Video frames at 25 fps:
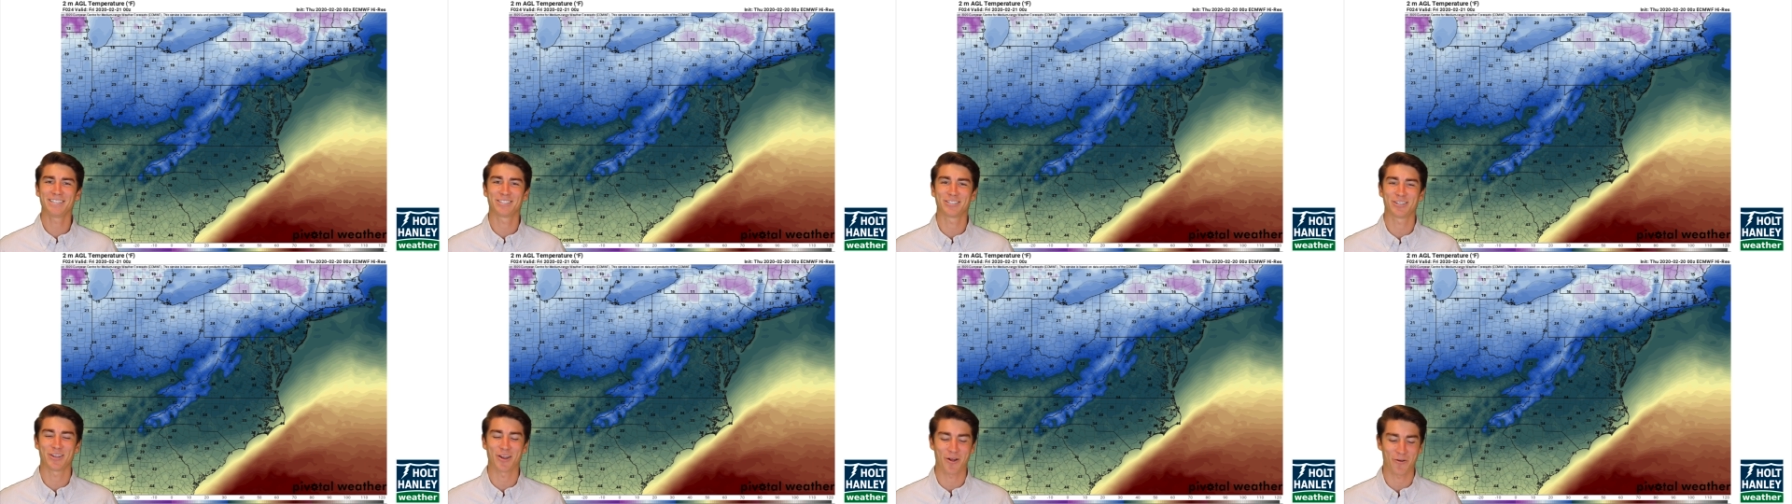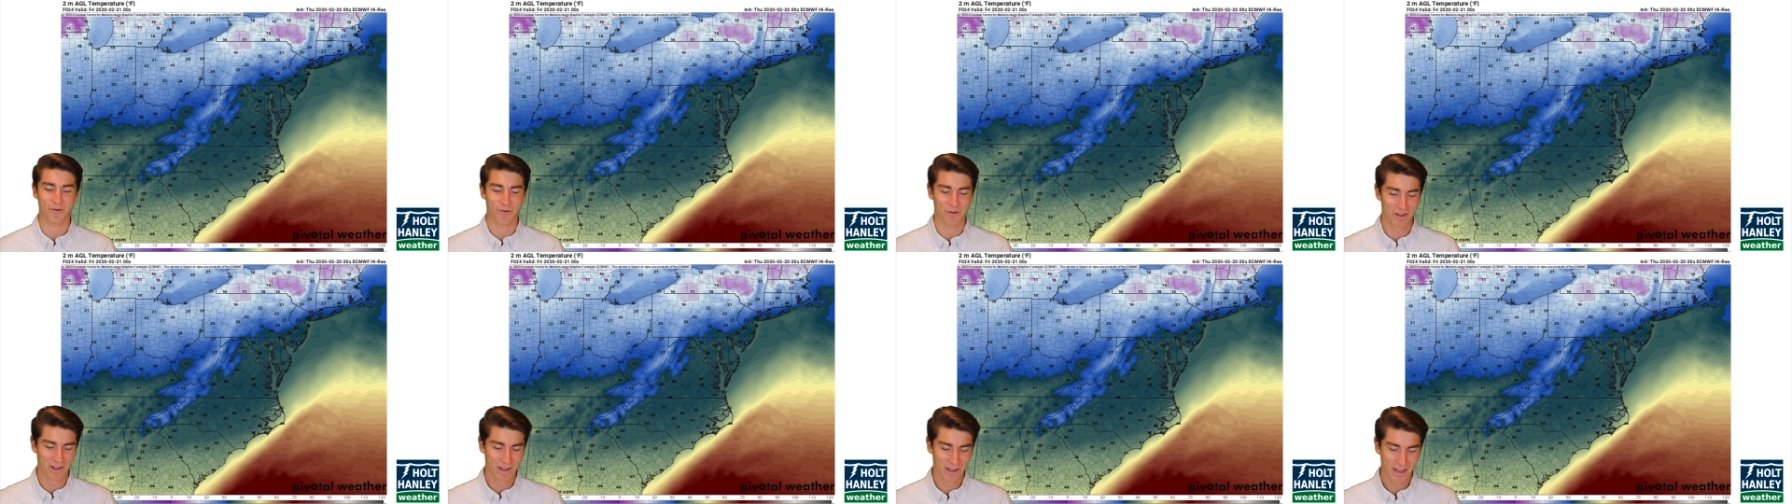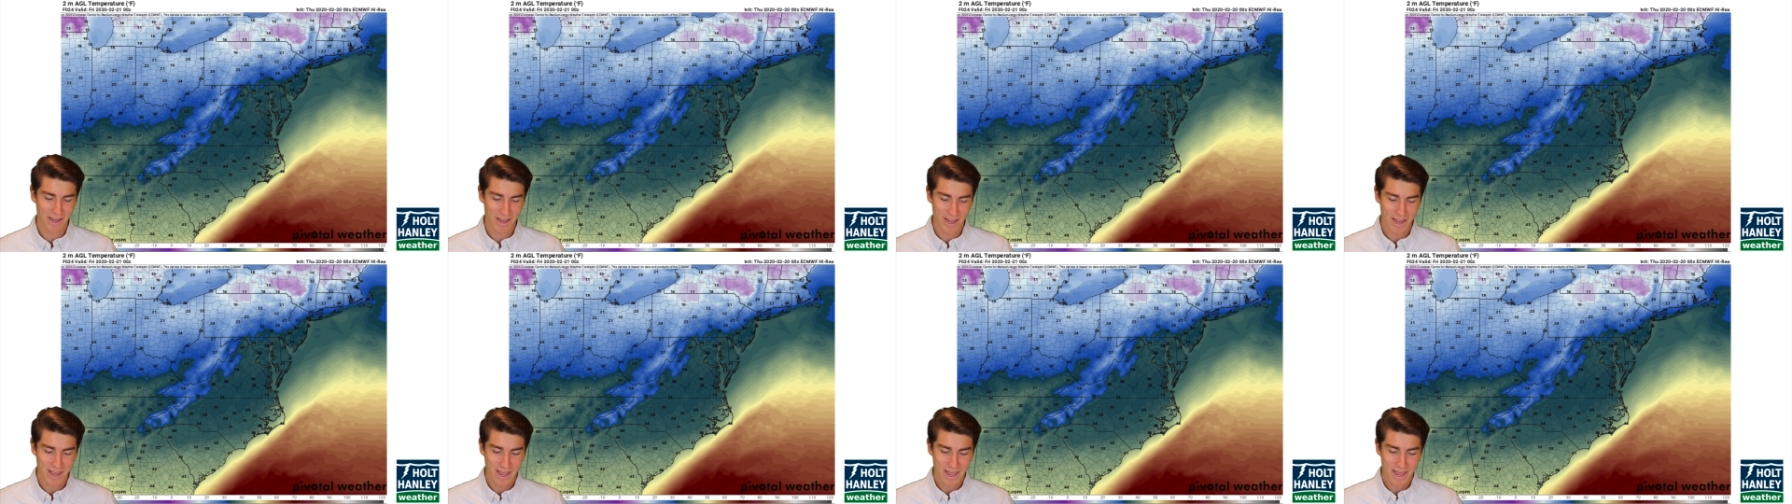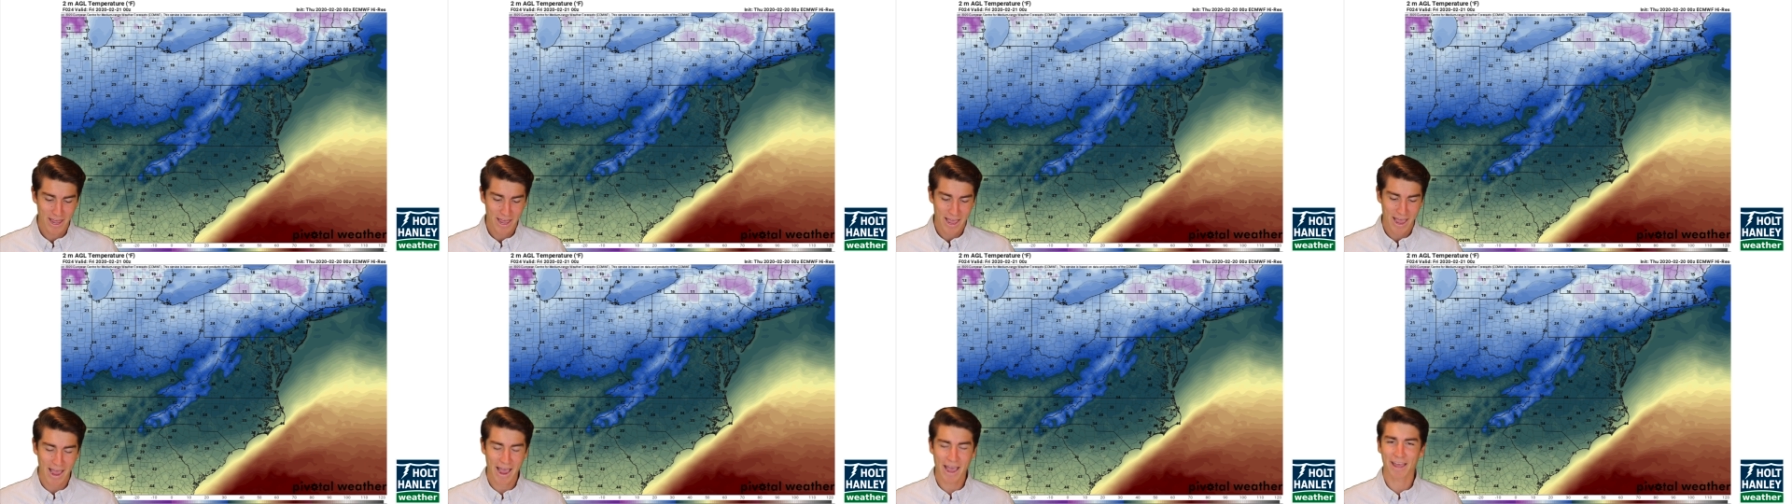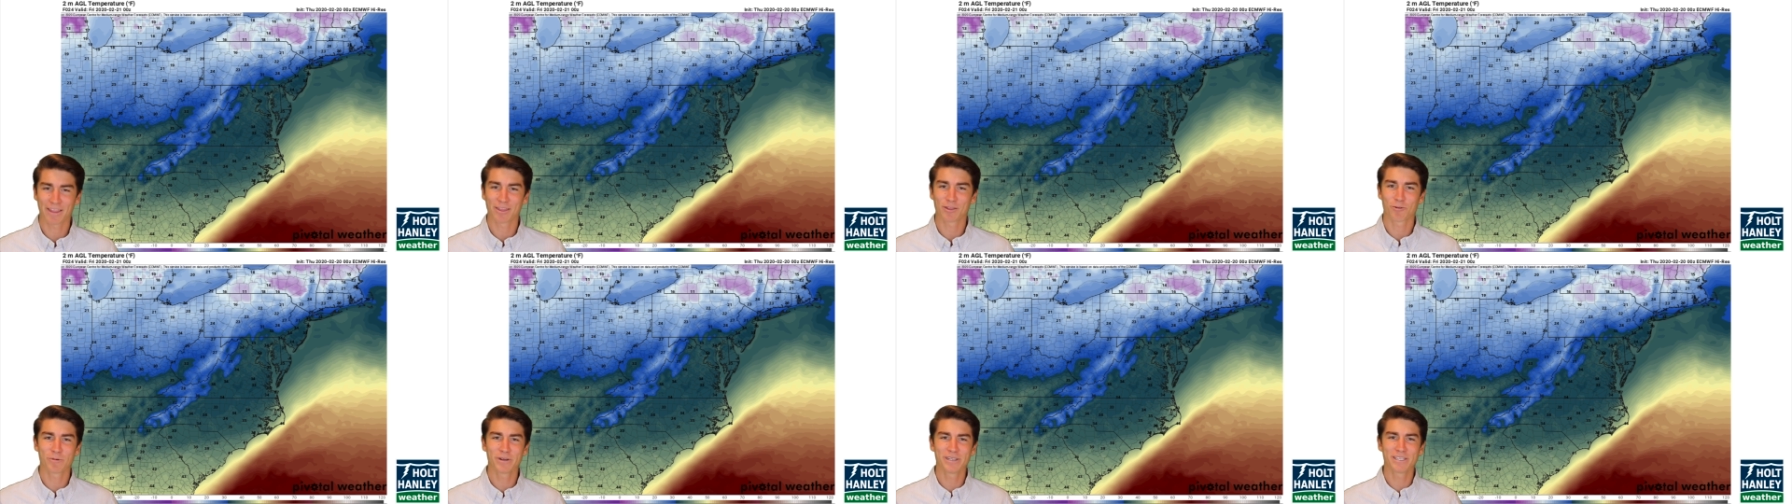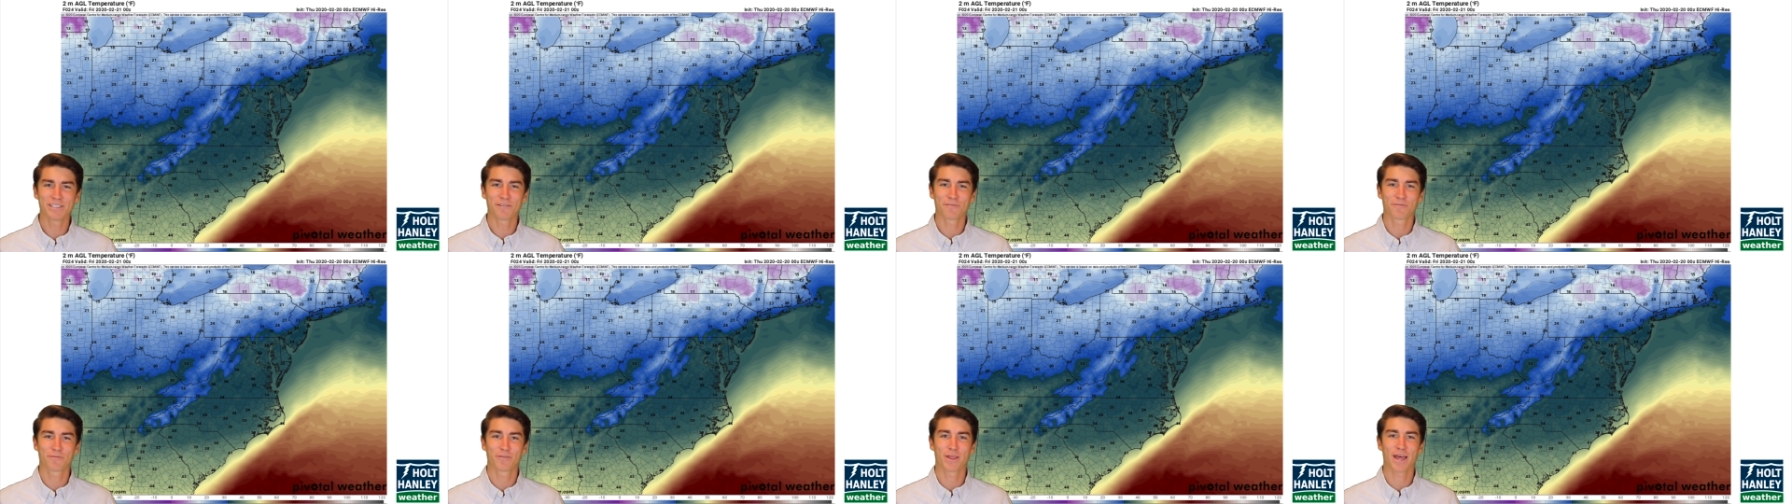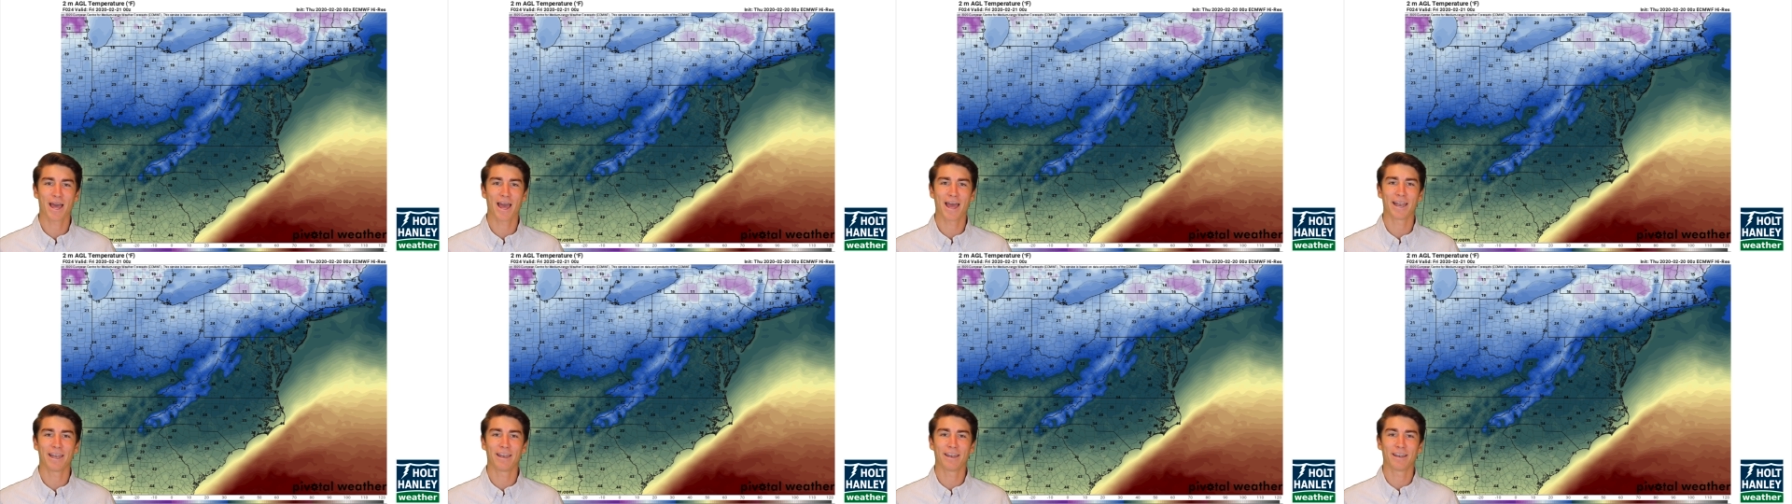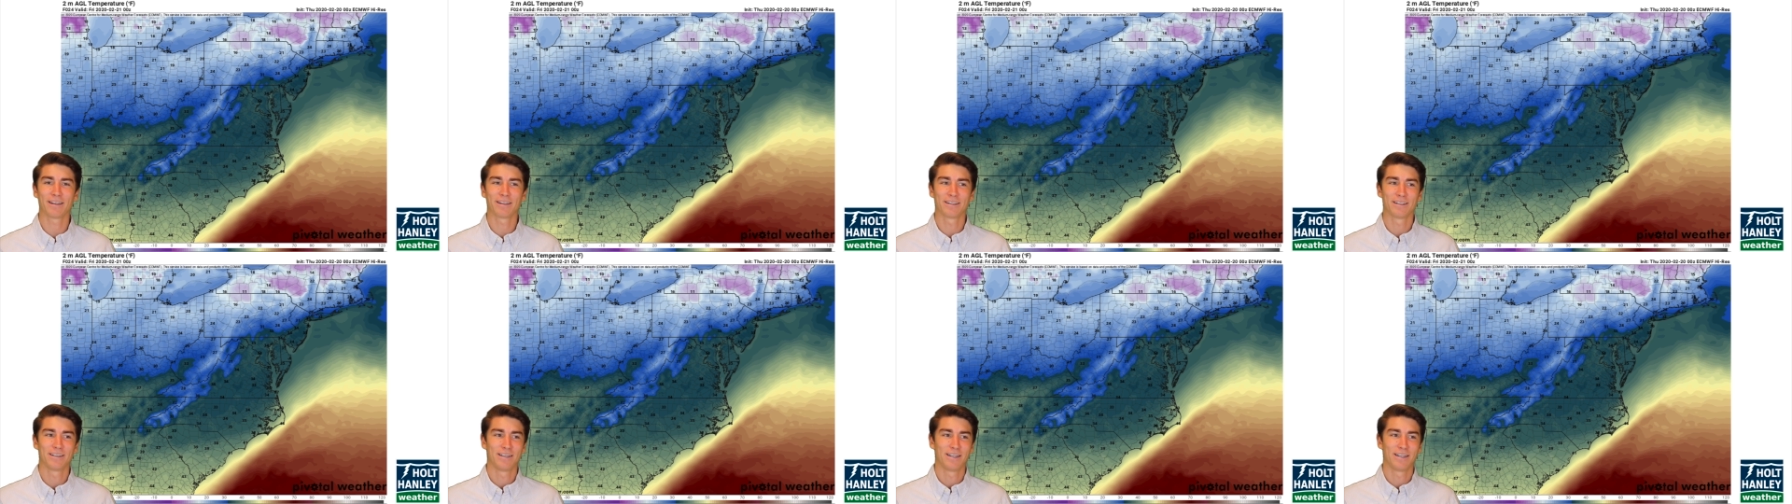snow? And the reason for that